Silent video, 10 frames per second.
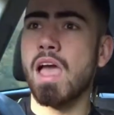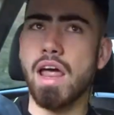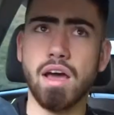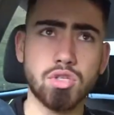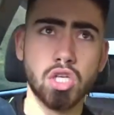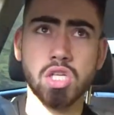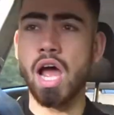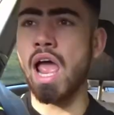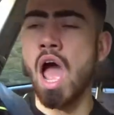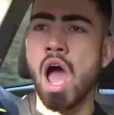And I was just
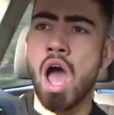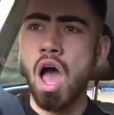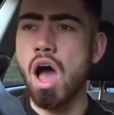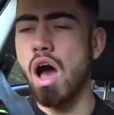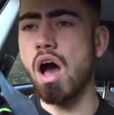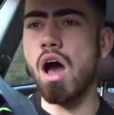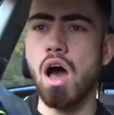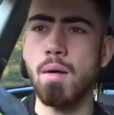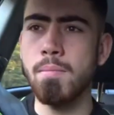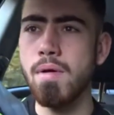like,
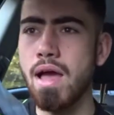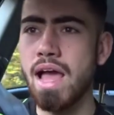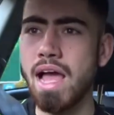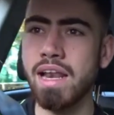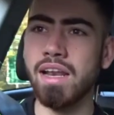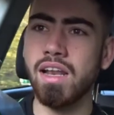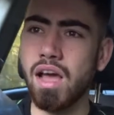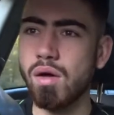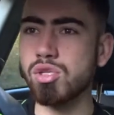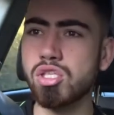oh man,
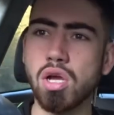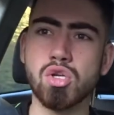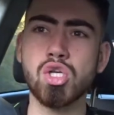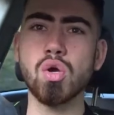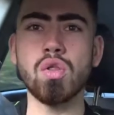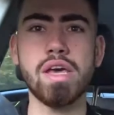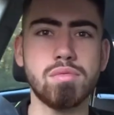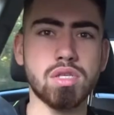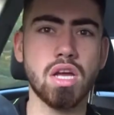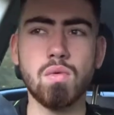I was so sure that it
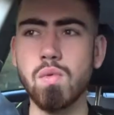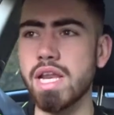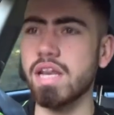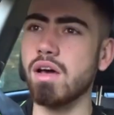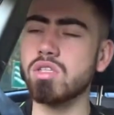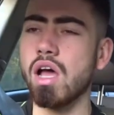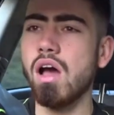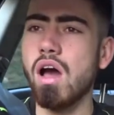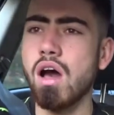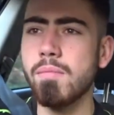was gonna win. And I was like,
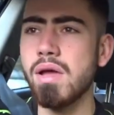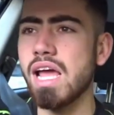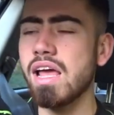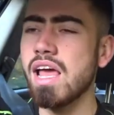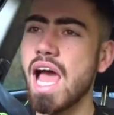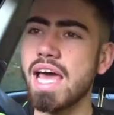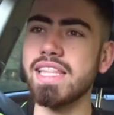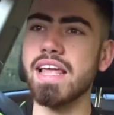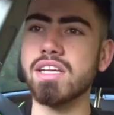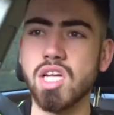oh man. And
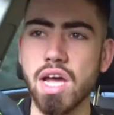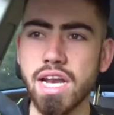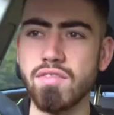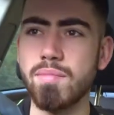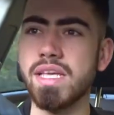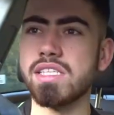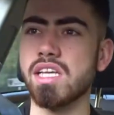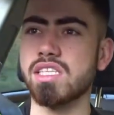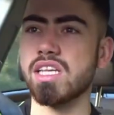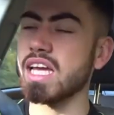then I started another
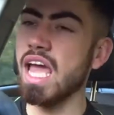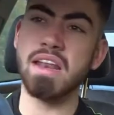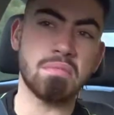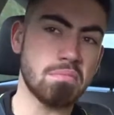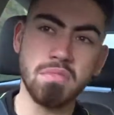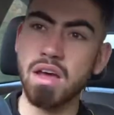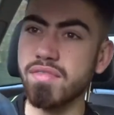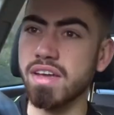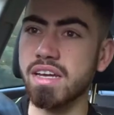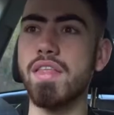business, again,
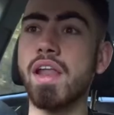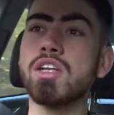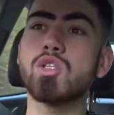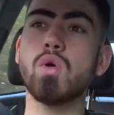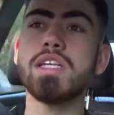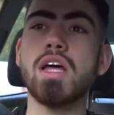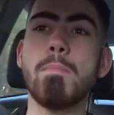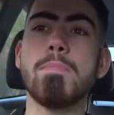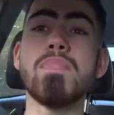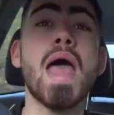nothing. Then I joined a
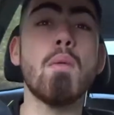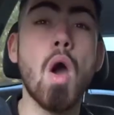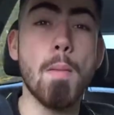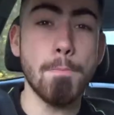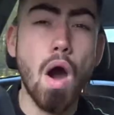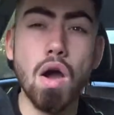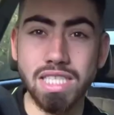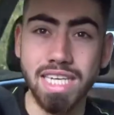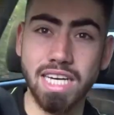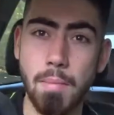network
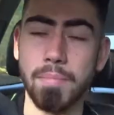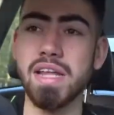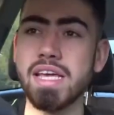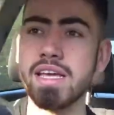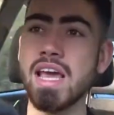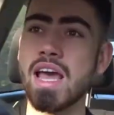marketing company.